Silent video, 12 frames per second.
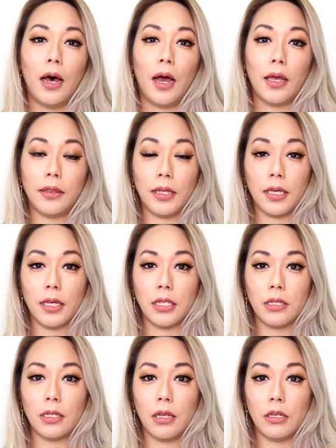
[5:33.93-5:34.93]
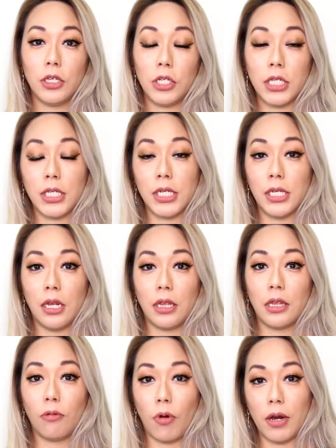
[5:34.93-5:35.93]
I think it's you just need
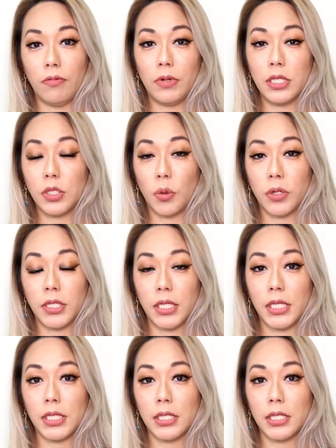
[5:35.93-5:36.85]
the right resources.